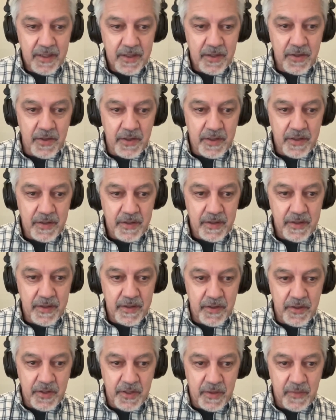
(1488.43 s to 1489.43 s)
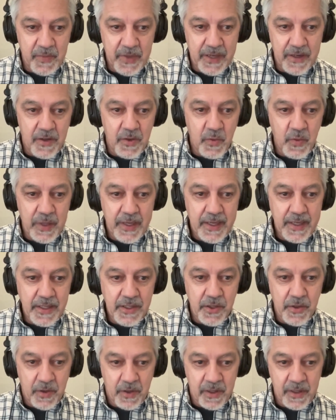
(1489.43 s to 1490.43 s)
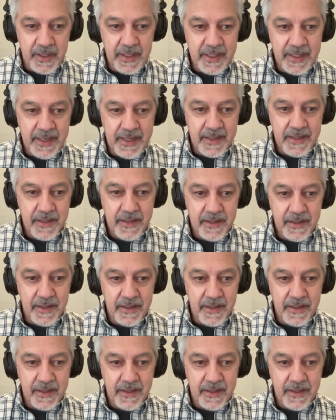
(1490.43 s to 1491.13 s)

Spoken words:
look, there's a better way to architect